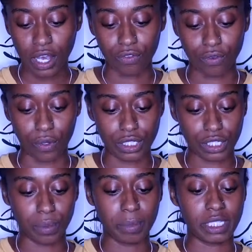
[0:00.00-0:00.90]
Of course,
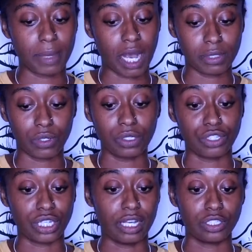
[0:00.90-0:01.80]
there will be some obstacles
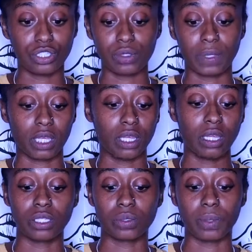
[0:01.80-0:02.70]
and challenges within
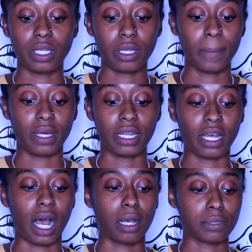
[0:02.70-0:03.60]
this week,
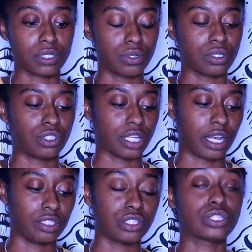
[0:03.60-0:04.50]
but obstacles and
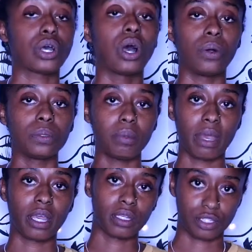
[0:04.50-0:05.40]
challenges only
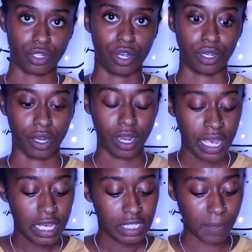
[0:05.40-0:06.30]
make us stronger.
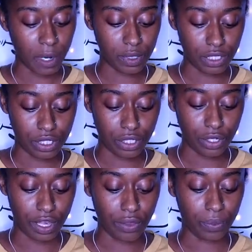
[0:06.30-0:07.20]
Spirit wants you to
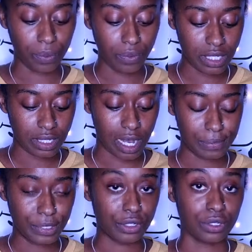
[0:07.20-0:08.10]
know that through these
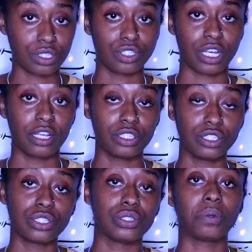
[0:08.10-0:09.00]
obstacles and
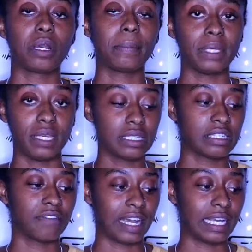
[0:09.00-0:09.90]
challenges, you are being
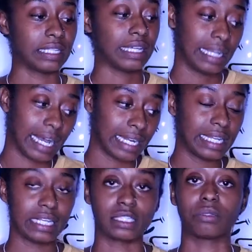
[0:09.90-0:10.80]
divinely
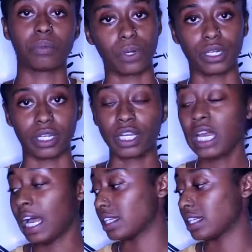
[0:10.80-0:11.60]
guided and supported.